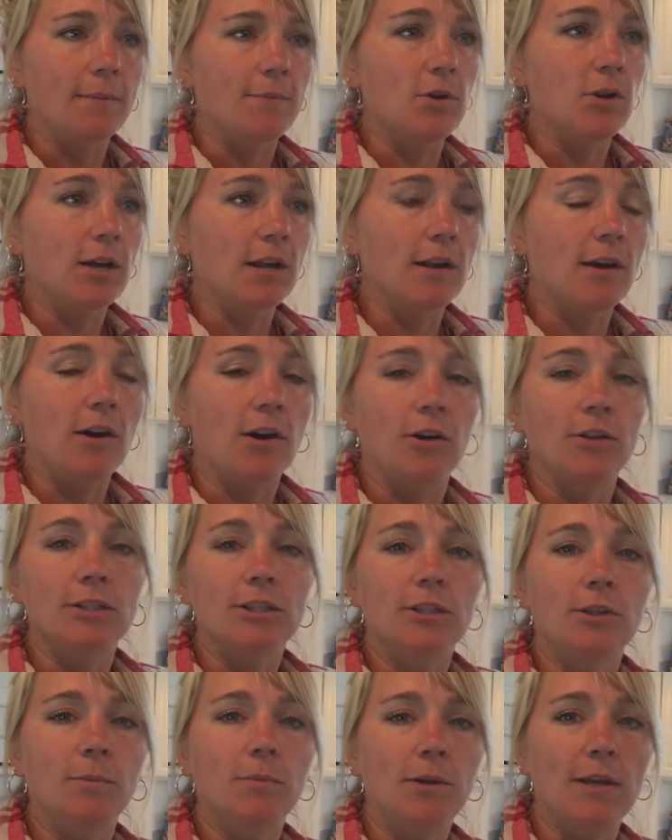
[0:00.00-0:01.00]
You can
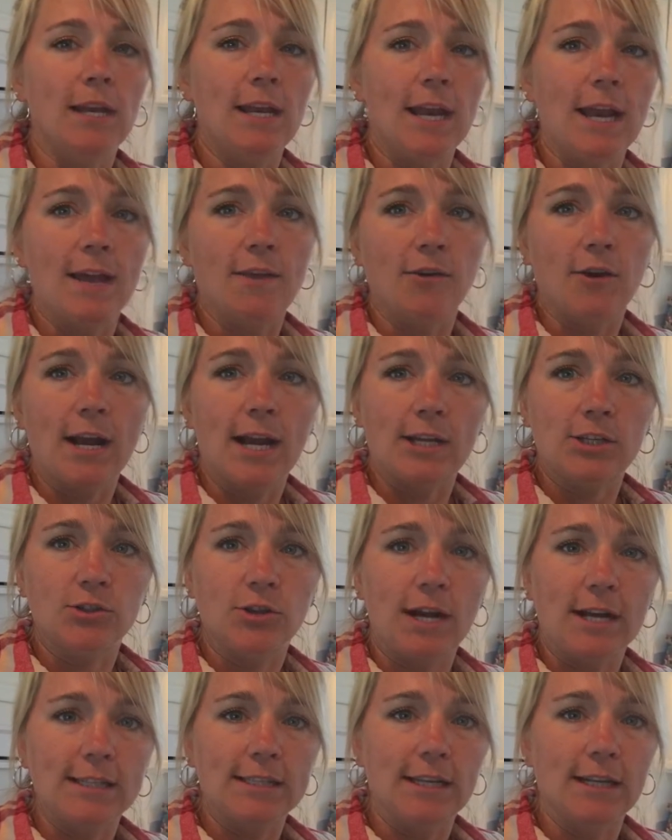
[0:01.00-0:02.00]
also put any other
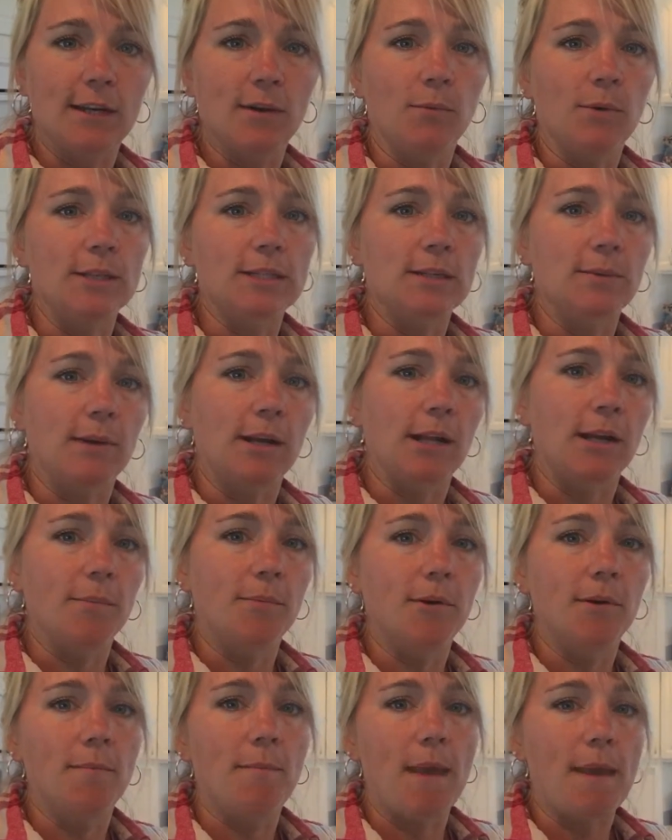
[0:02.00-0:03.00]
extracts in it. Once in a while I'll
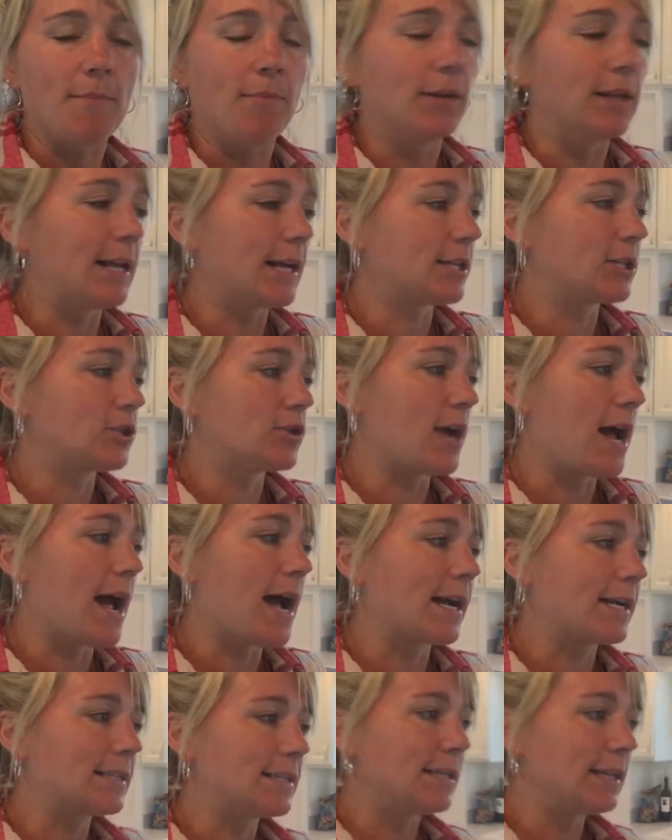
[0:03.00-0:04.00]
put maple
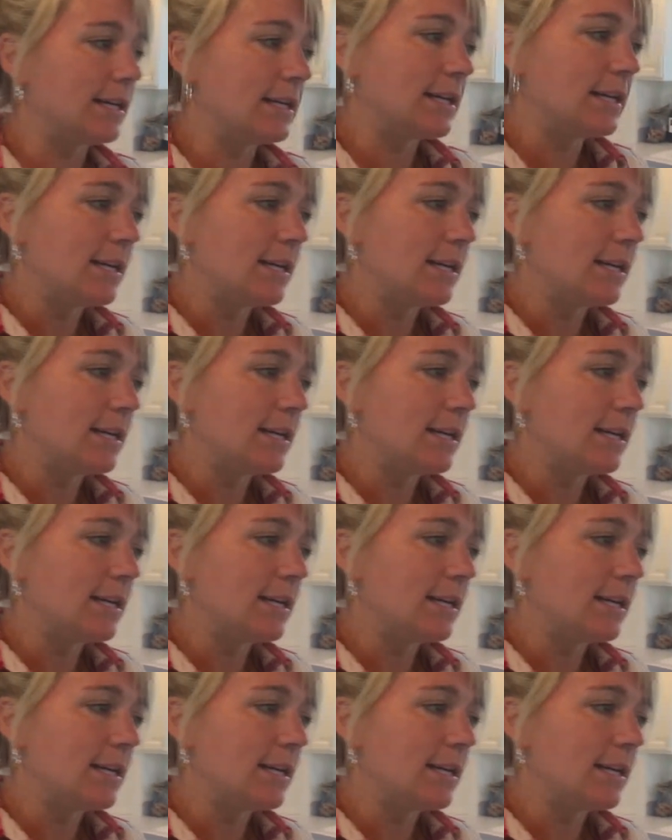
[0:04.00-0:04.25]
extract,